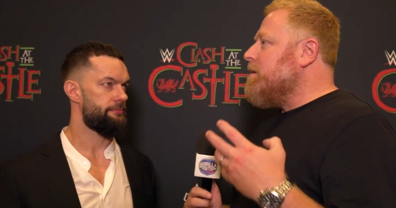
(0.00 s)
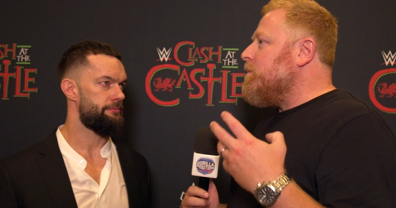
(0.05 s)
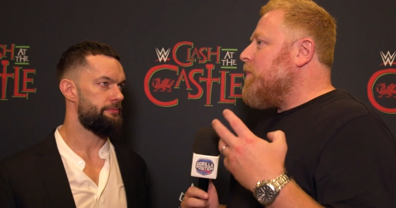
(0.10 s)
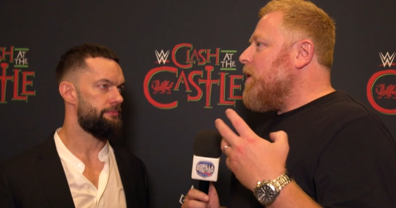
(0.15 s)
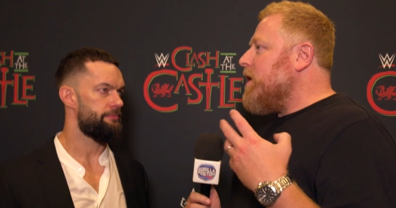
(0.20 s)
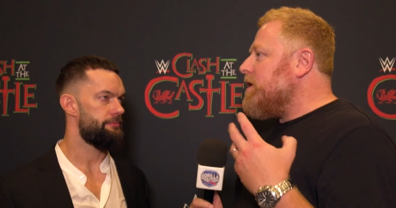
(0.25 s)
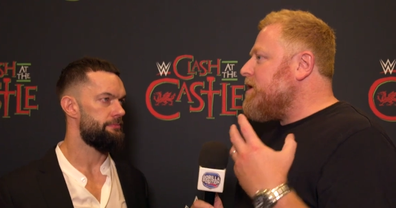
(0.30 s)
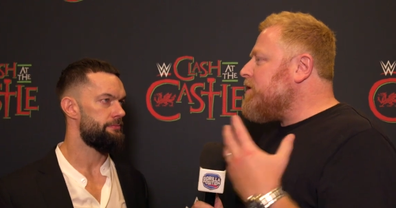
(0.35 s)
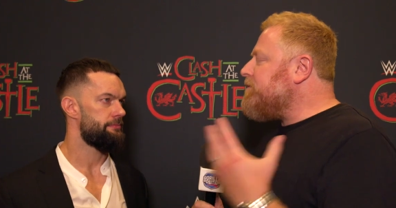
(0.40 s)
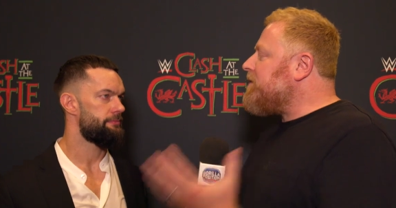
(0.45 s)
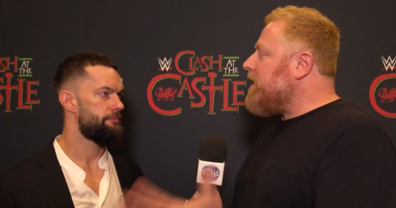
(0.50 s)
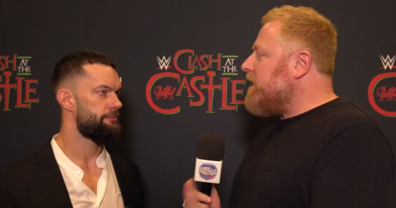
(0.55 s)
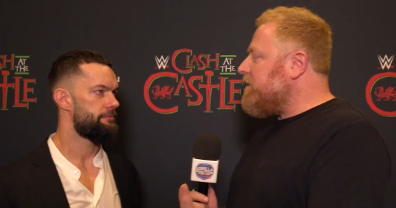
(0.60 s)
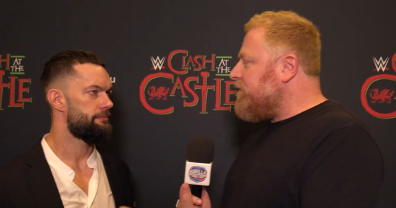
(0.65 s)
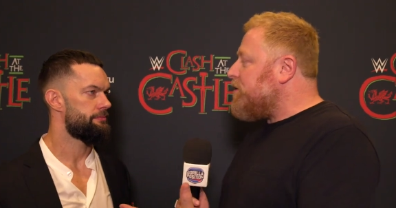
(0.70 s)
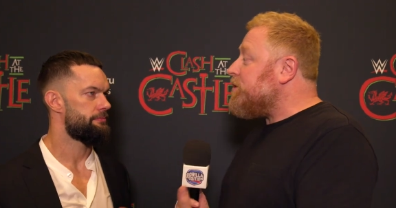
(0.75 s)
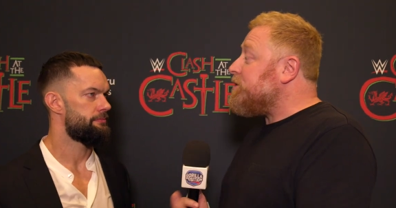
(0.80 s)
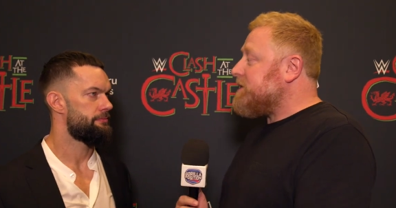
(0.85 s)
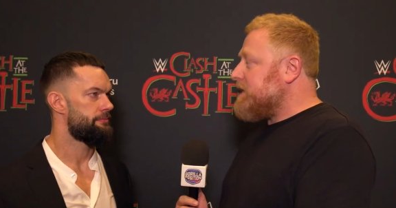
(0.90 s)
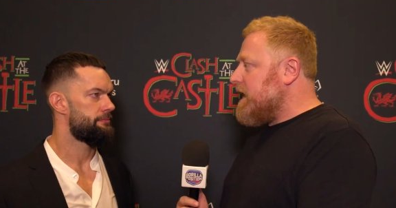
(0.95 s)
Speaker 1: but you've done a
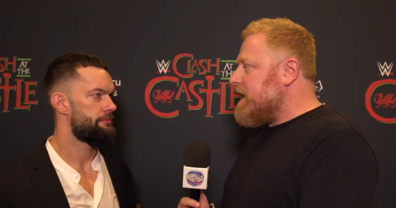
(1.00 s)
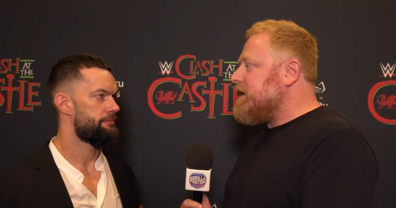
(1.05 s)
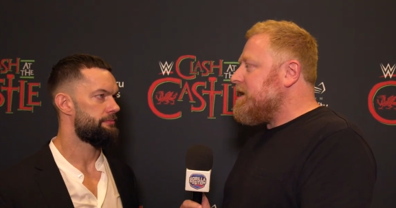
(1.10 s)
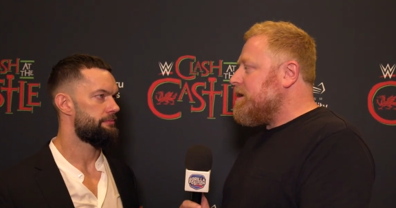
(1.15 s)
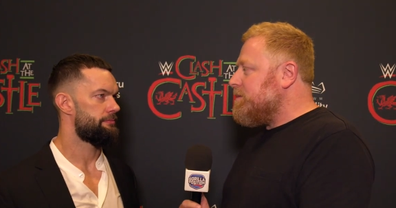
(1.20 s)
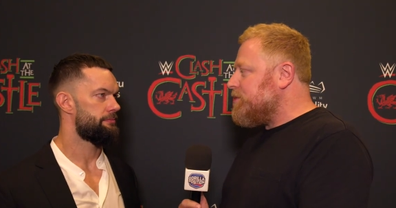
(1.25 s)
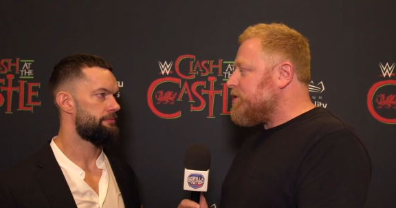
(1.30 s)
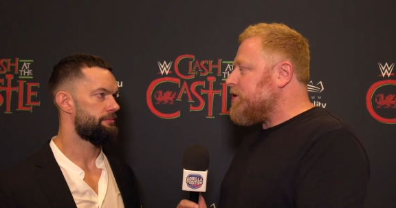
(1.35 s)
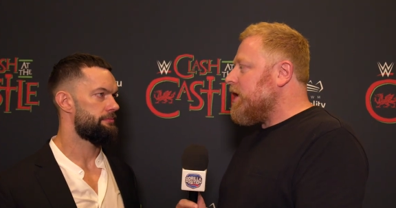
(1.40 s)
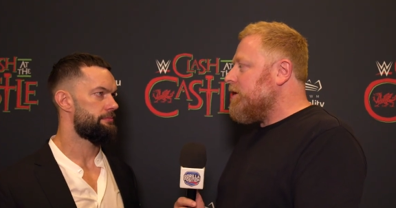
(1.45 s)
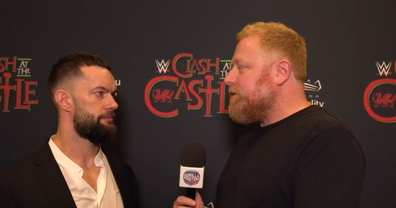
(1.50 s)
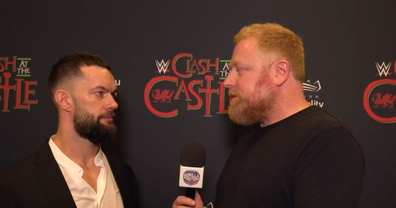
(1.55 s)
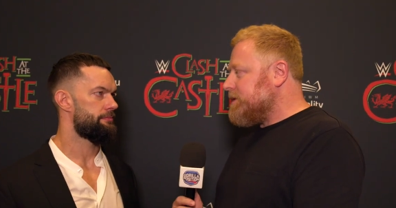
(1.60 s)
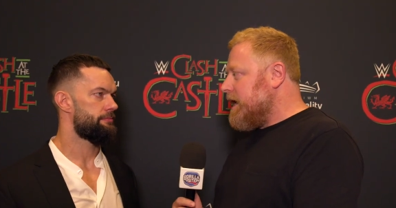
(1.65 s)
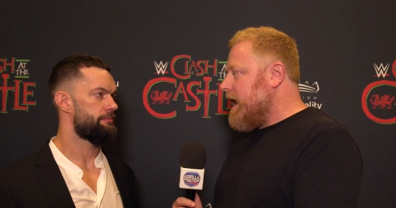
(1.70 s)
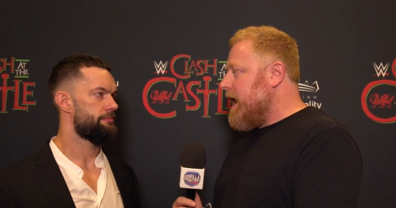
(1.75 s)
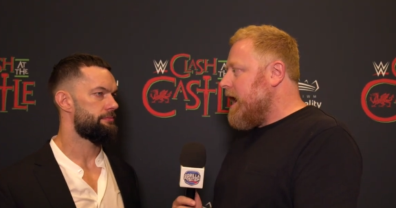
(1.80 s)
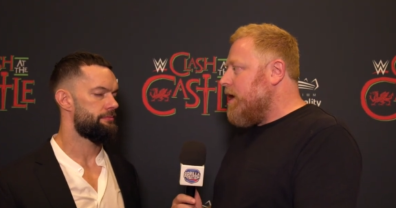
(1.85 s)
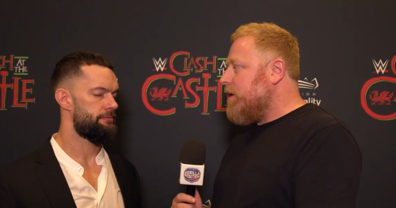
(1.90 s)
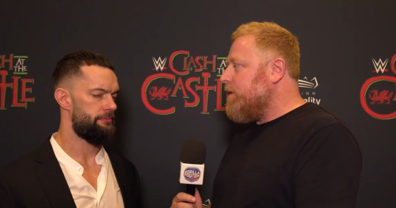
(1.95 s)
few stadium shows
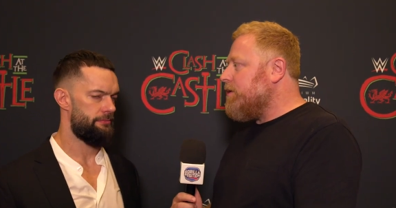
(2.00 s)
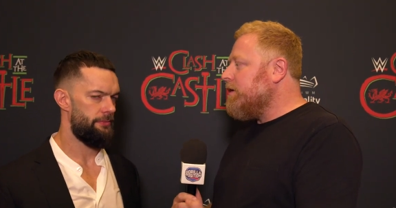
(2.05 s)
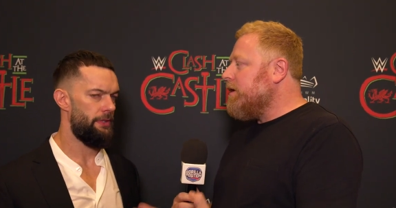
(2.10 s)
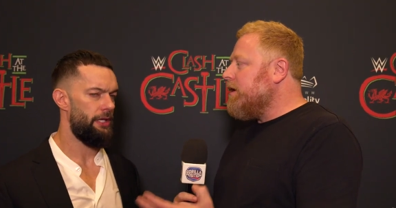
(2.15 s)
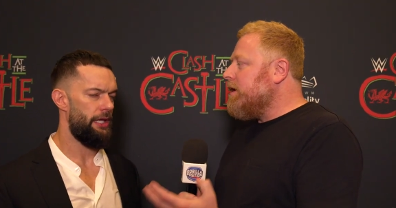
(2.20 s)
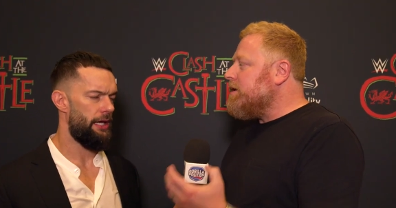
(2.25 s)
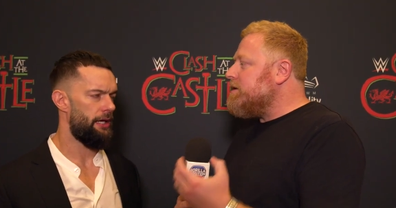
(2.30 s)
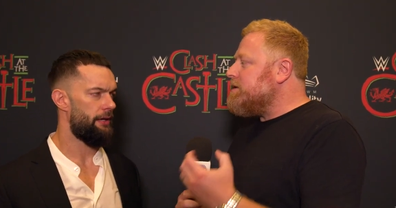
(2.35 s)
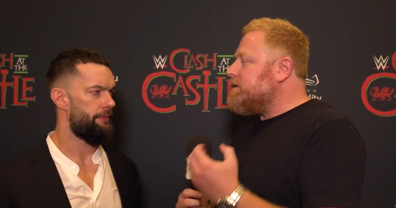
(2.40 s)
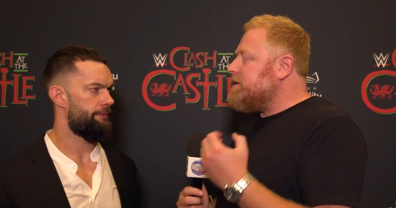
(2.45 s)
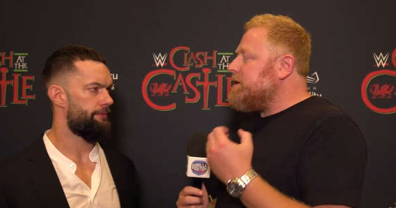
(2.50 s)
now. Yeah.